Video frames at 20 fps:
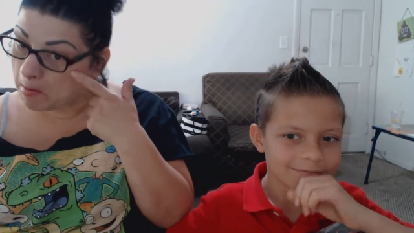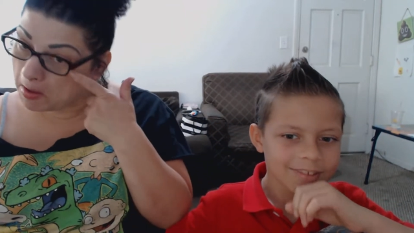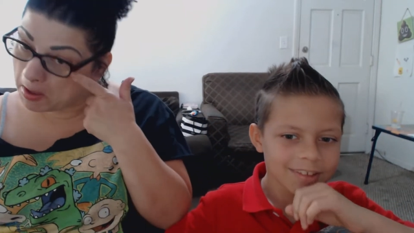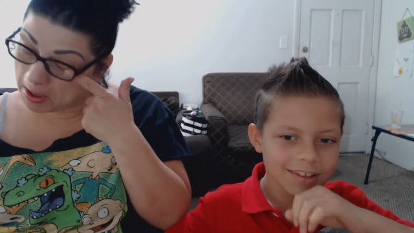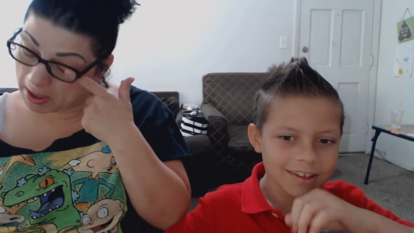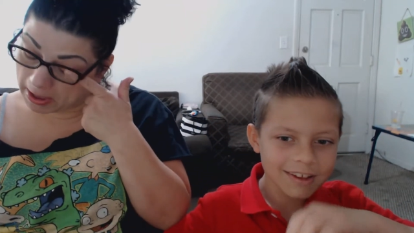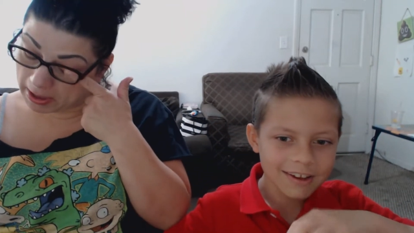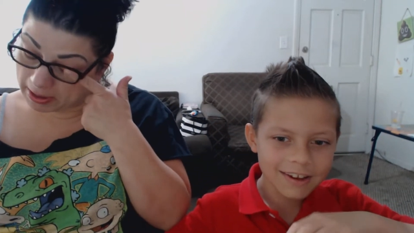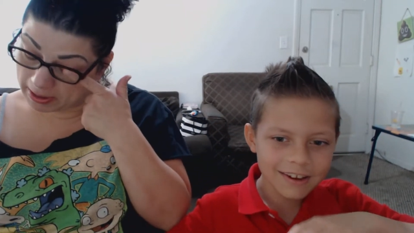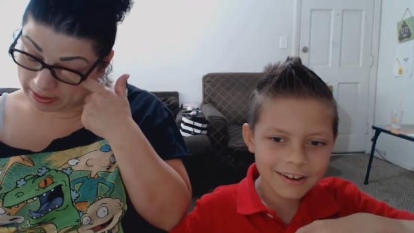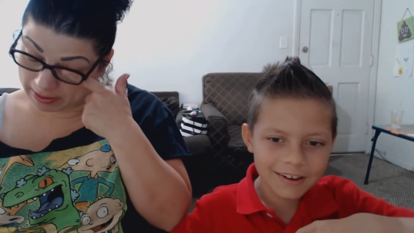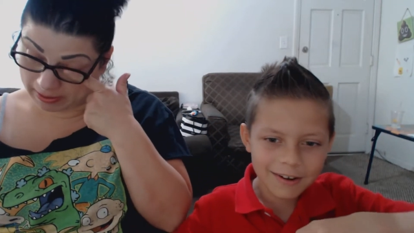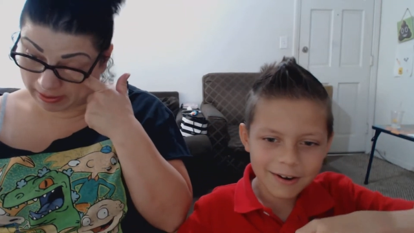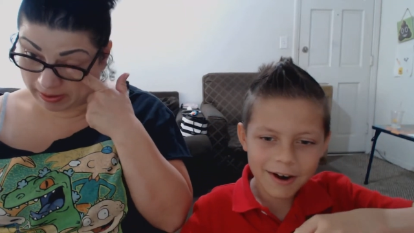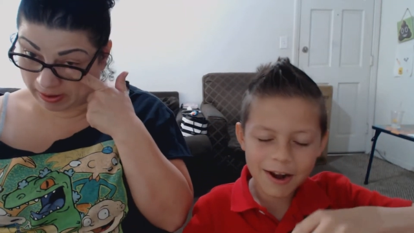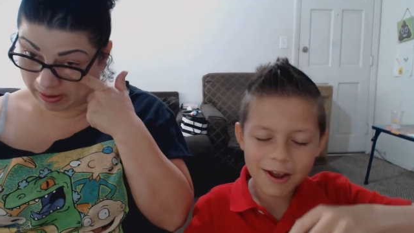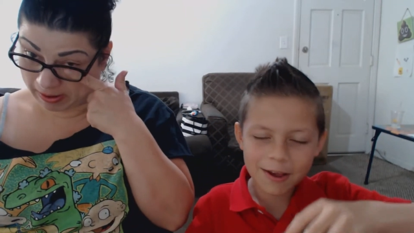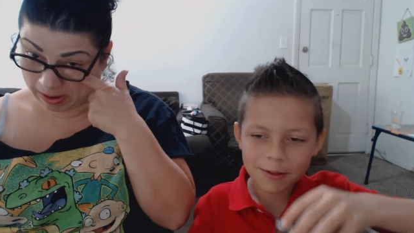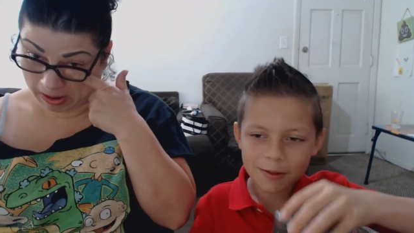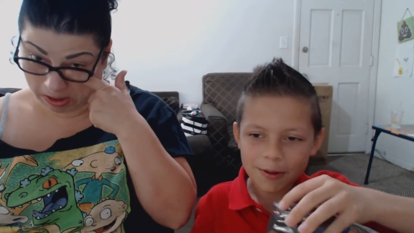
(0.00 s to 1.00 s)

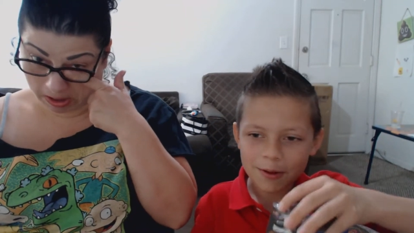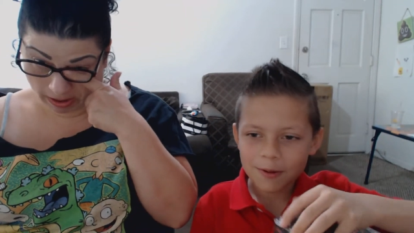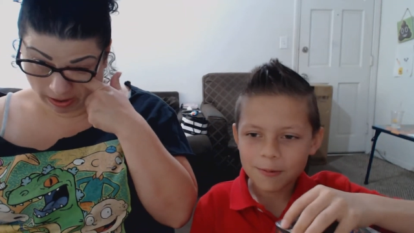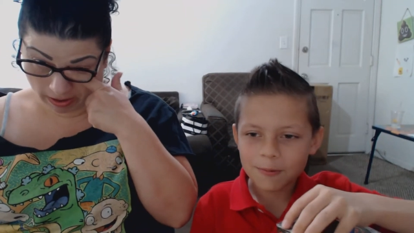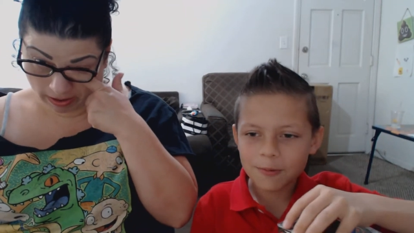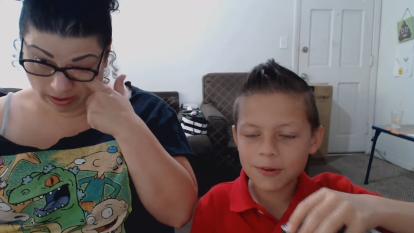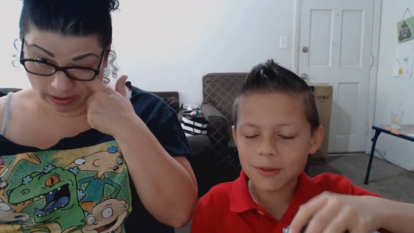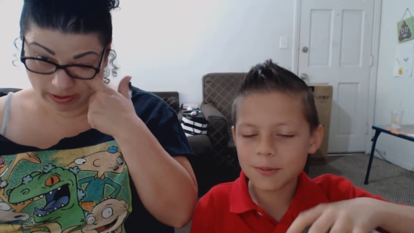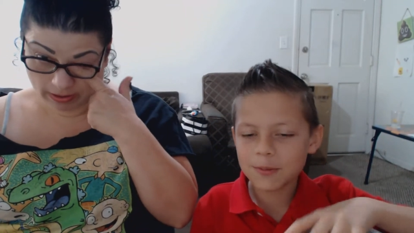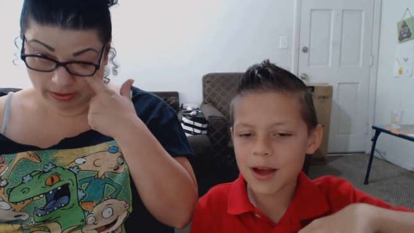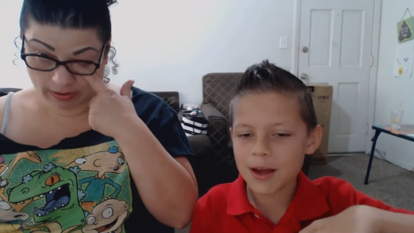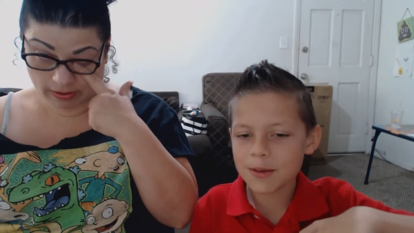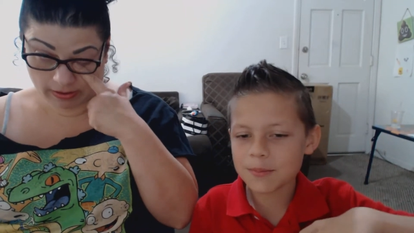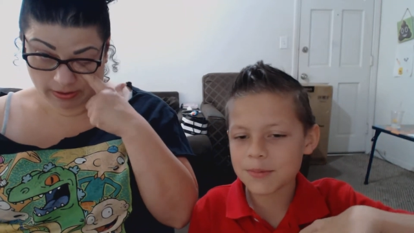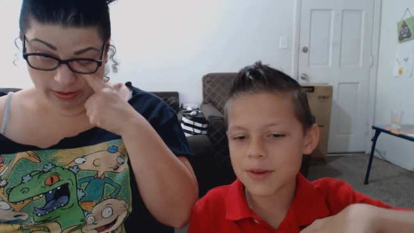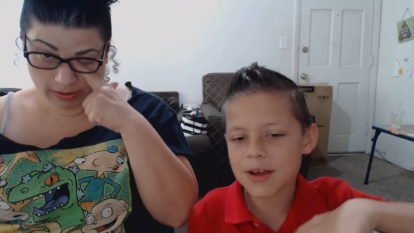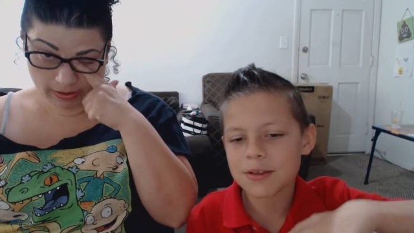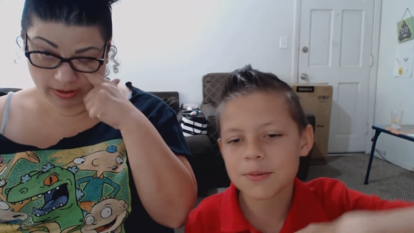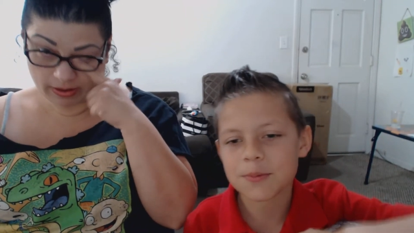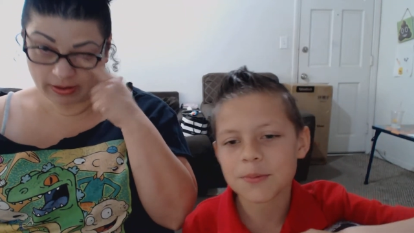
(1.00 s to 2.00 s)
Speaker 1: Alright, what's up guys,
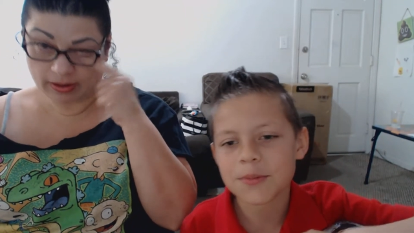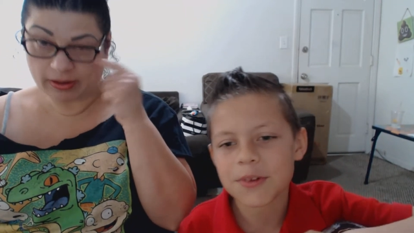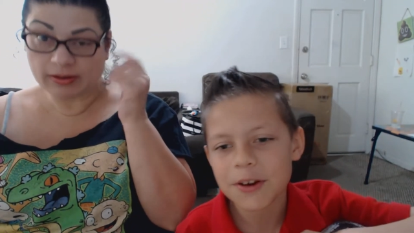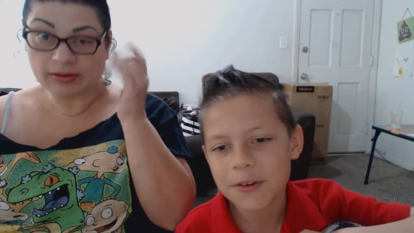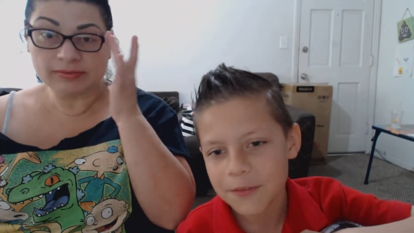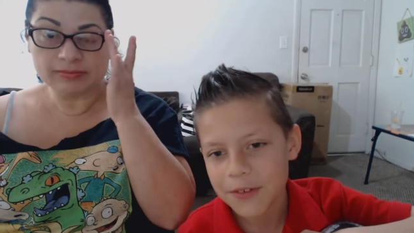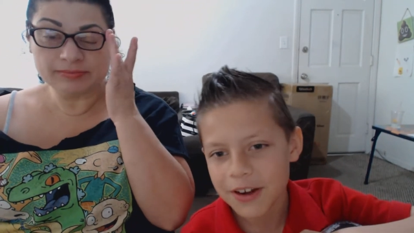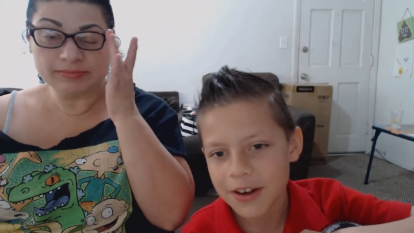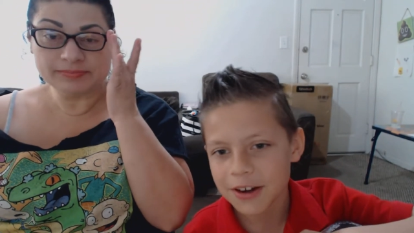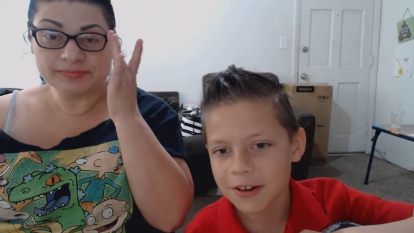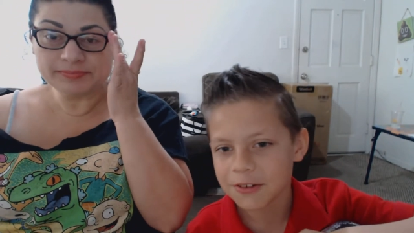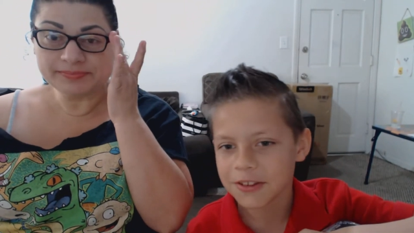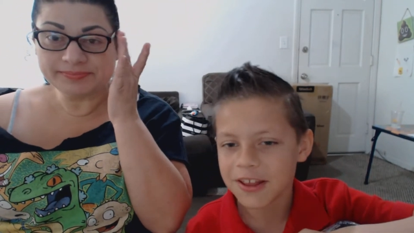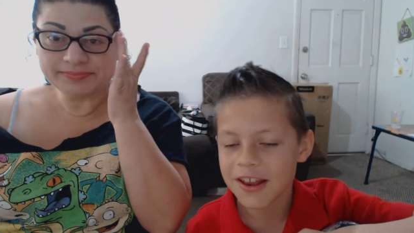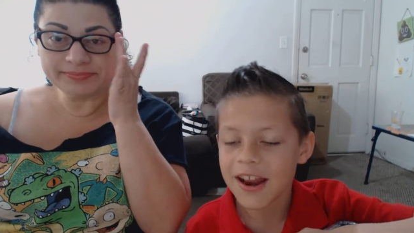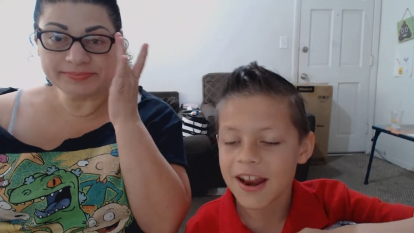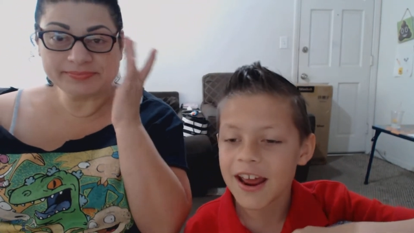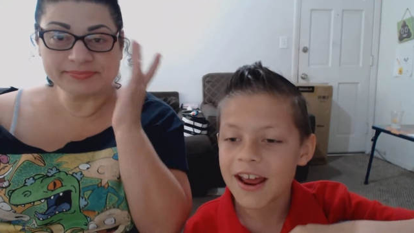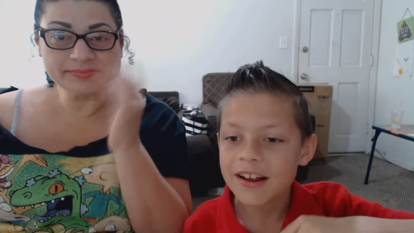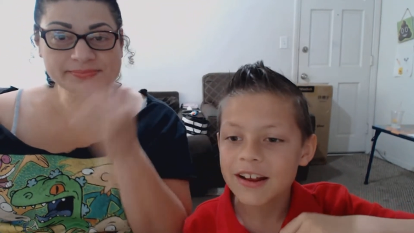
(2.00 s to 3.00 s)
man, from the video
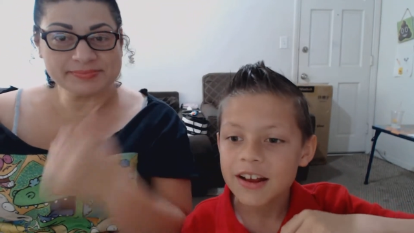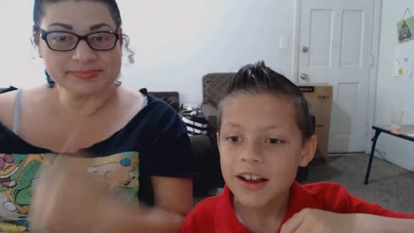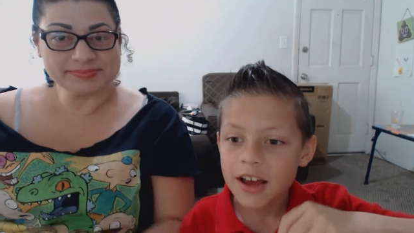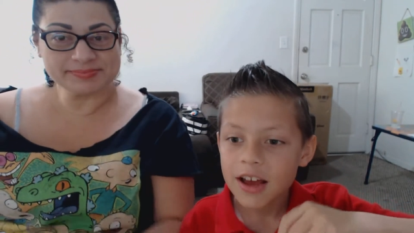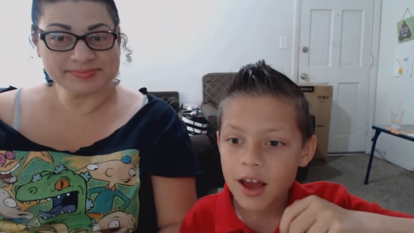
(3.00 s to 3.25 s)
today,